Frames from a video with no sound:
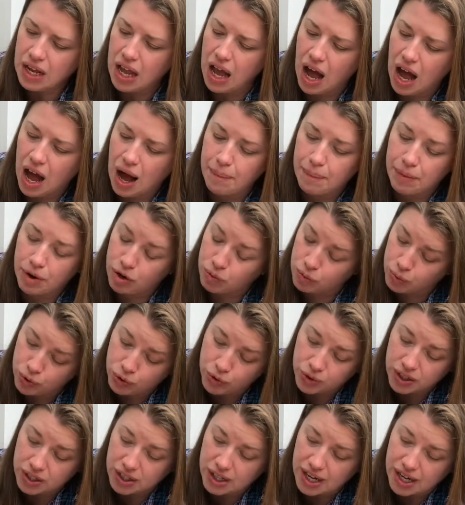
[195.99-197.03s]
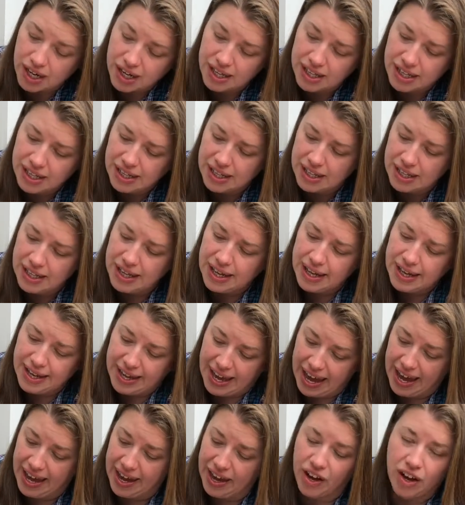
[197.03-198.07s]
Arugula,
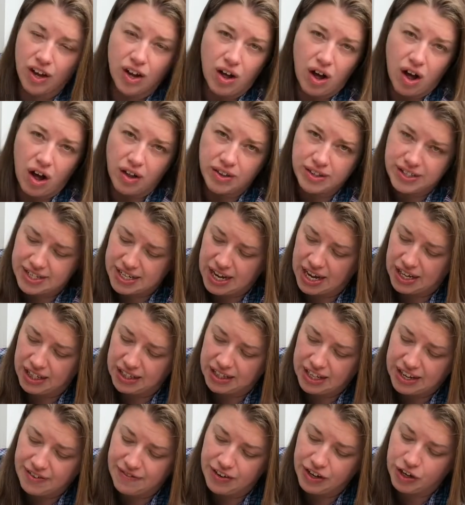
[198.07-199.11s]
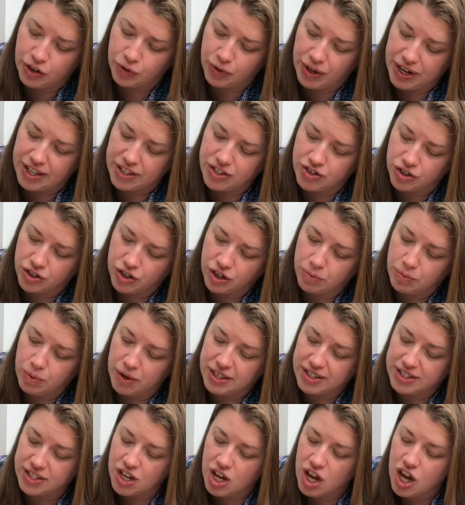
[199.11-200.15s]
kale, all these kind of leafy greens are good
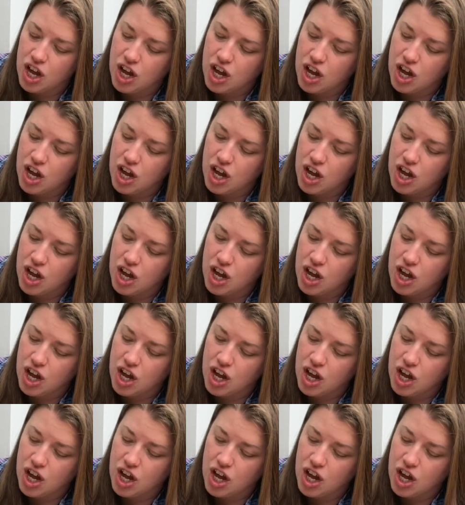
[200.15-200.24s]
ones.